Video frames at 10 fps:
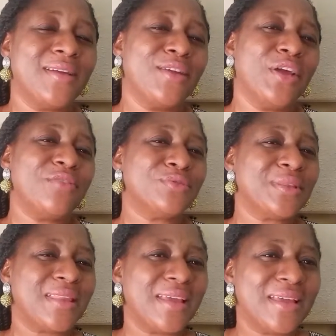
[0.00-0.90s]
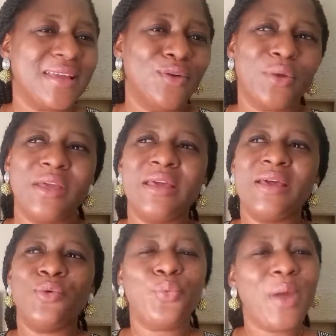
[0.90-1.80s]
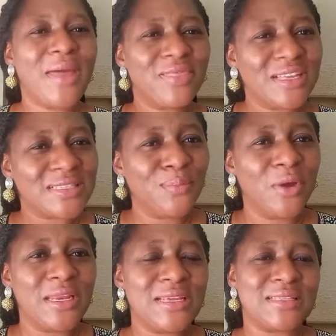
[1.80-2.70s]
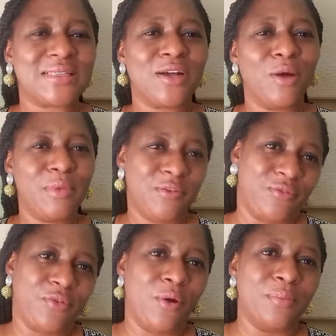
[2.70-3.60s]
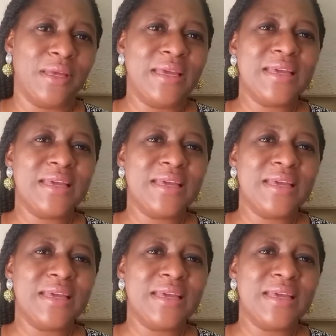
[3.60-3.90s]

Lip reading: You are not even thinking, okay, where this money is coming from.